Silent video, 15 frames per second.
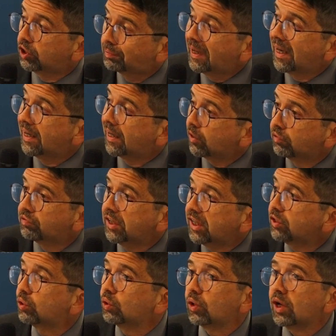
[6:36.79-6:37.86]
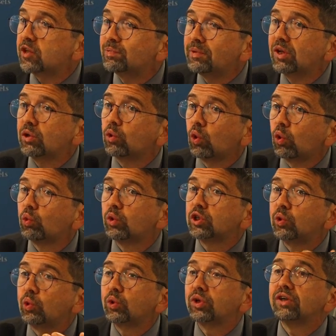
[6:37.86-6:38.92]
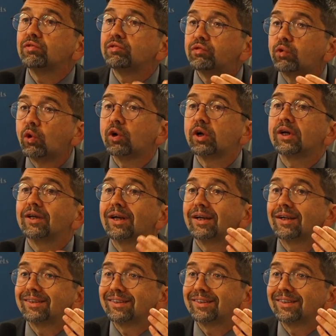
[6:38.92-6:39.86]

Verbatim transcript: pillar of NATO has been always looking for uh,